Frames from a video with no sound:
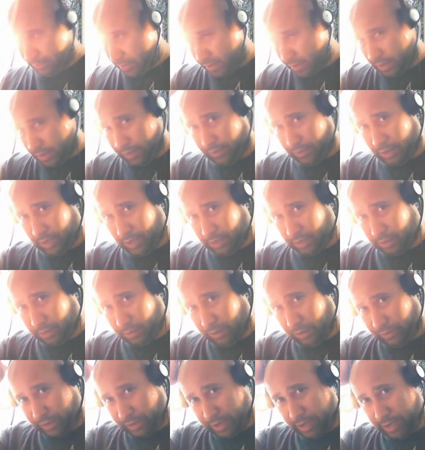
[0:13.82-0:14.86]
I've got some
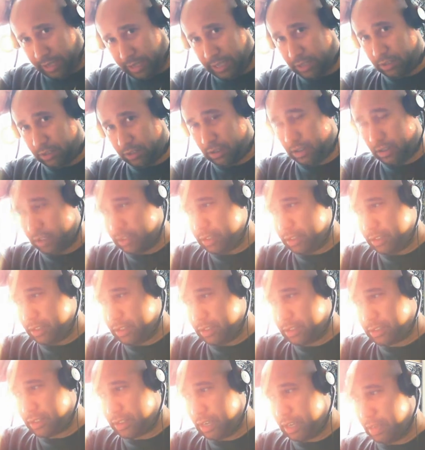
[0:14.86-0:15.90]
different headgear on
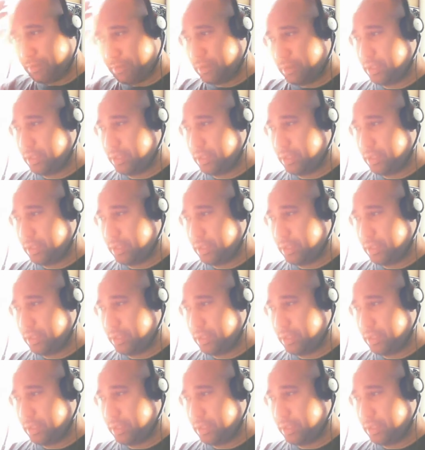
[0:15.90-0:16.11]
this time.